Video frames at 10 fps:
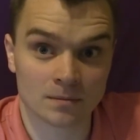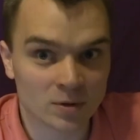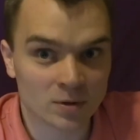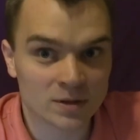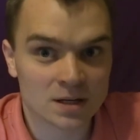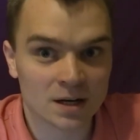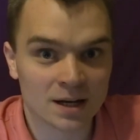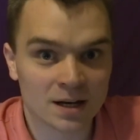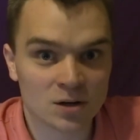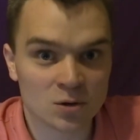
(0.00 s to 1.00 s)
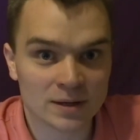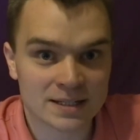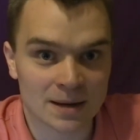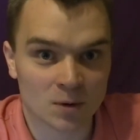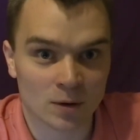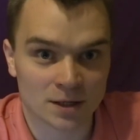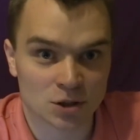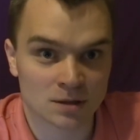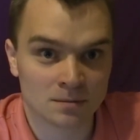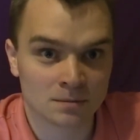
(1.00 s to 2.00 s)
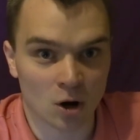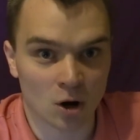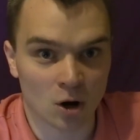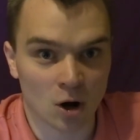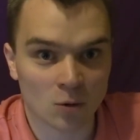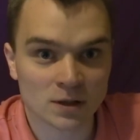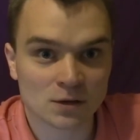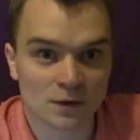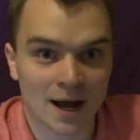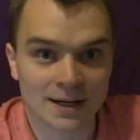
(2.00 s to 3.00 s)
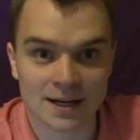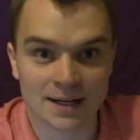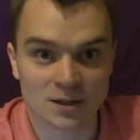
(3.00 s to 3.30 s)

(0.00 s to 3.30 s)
You're always going to get a new extemp question, and you should always find a